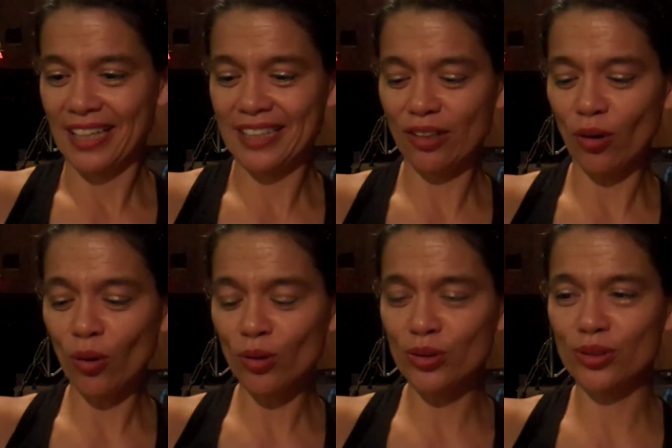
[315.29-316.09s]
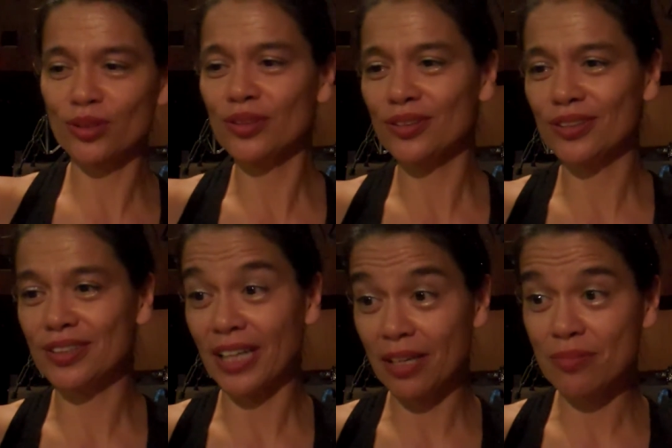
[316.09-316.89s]
And all the
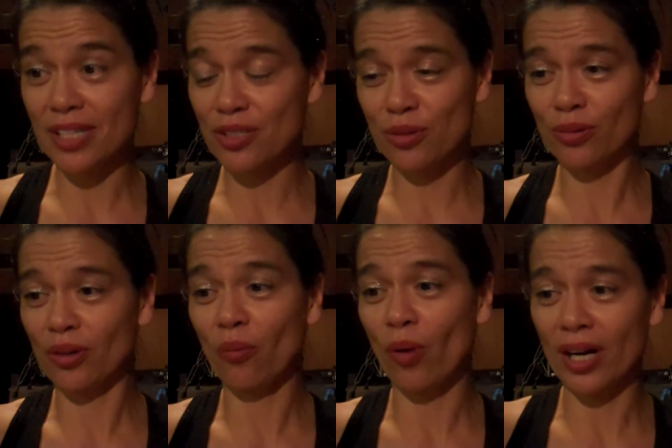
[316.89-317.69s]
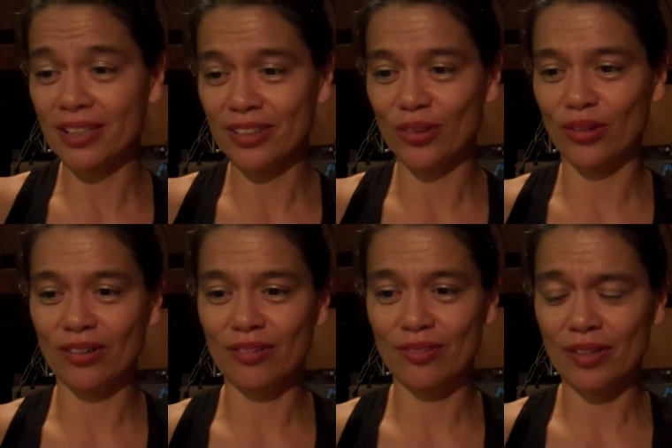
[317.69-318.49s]
times that you were 1
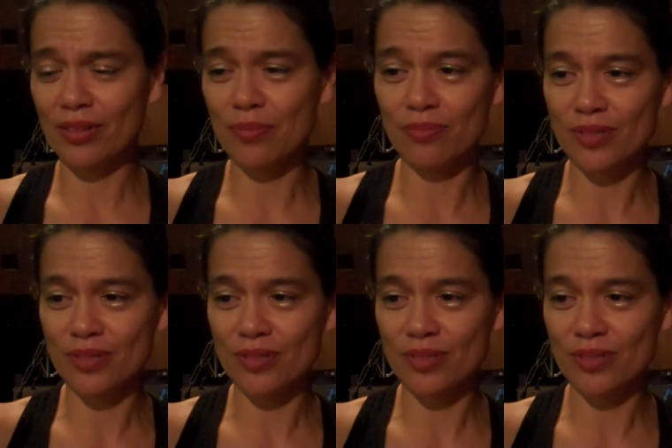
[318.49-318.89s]
or a very